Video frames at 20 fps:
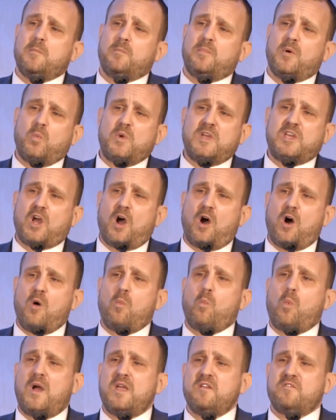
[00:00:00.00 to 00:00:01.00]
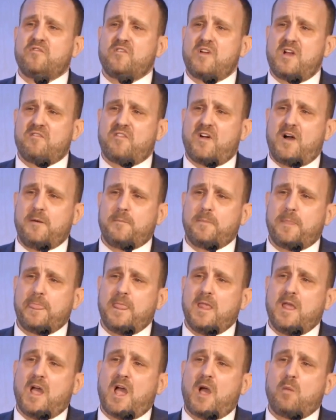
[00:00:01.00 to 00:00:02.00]
but we can't wait forever
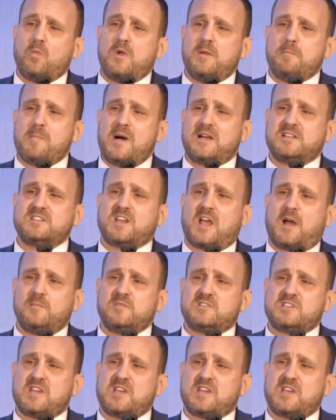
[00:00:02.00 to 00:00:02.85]
and we must come